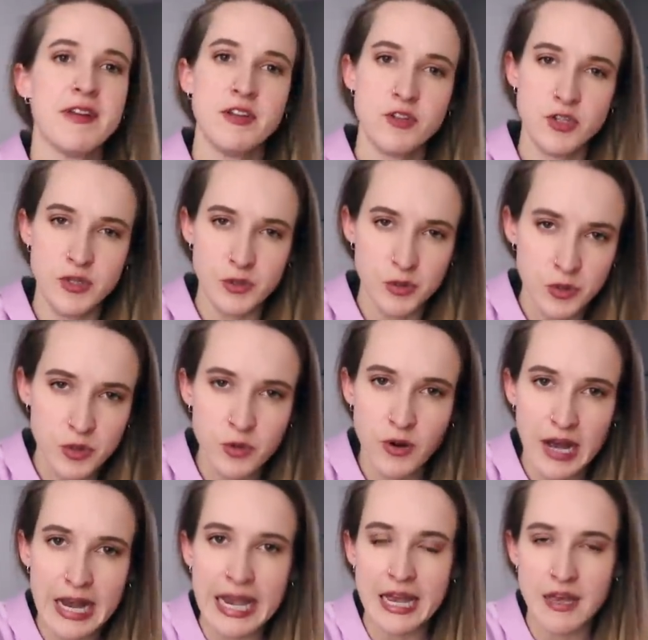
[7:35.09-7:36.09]
into who
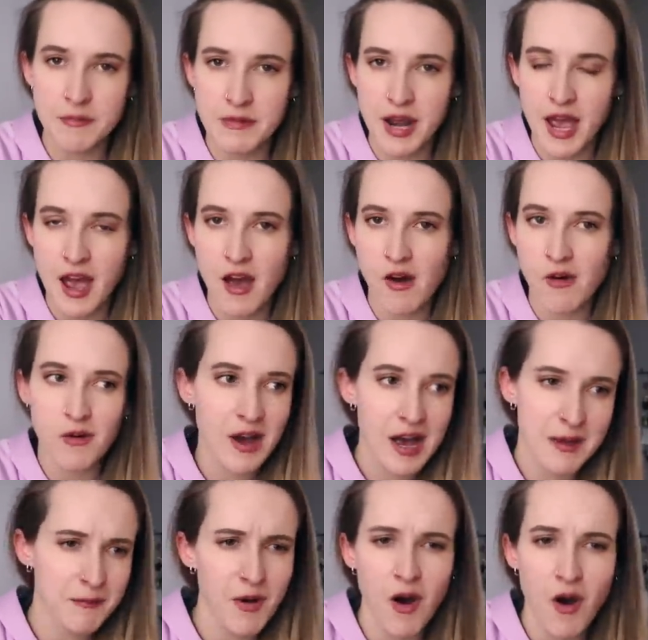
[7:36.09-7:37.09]
I am now. I'm